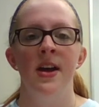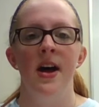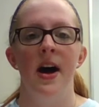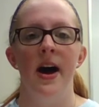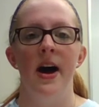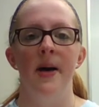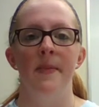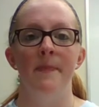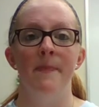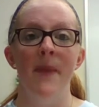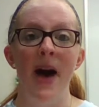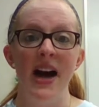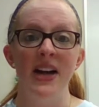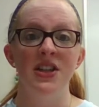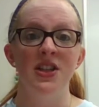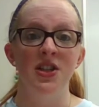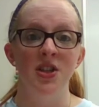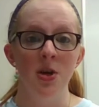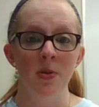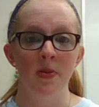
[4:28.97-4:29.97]
My
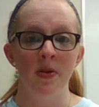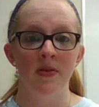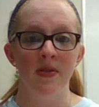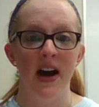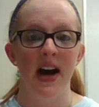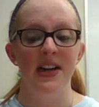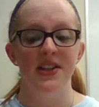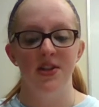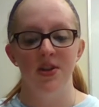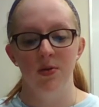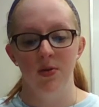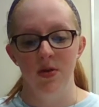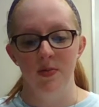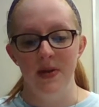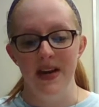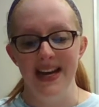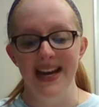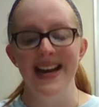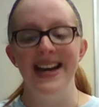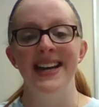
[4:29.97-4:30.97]
supervisor would
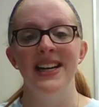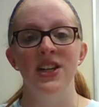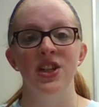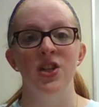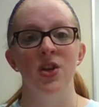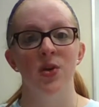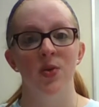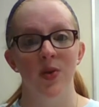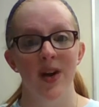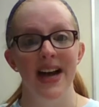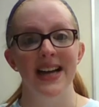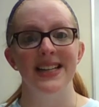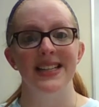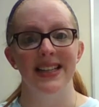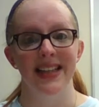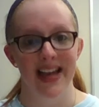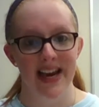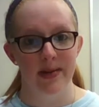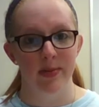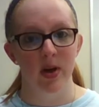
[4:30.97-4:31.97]
be indirect
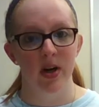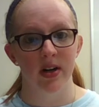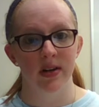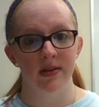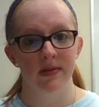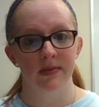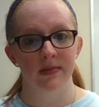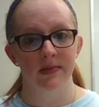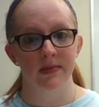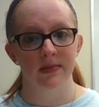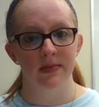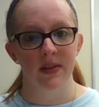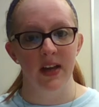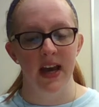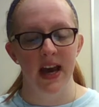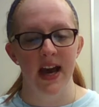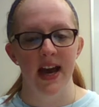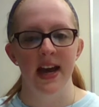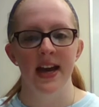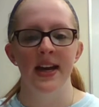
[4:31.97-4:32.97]
labor,
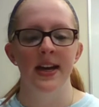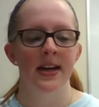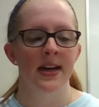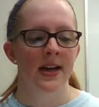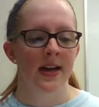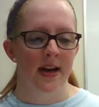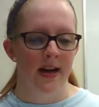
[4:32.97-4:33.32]
okay?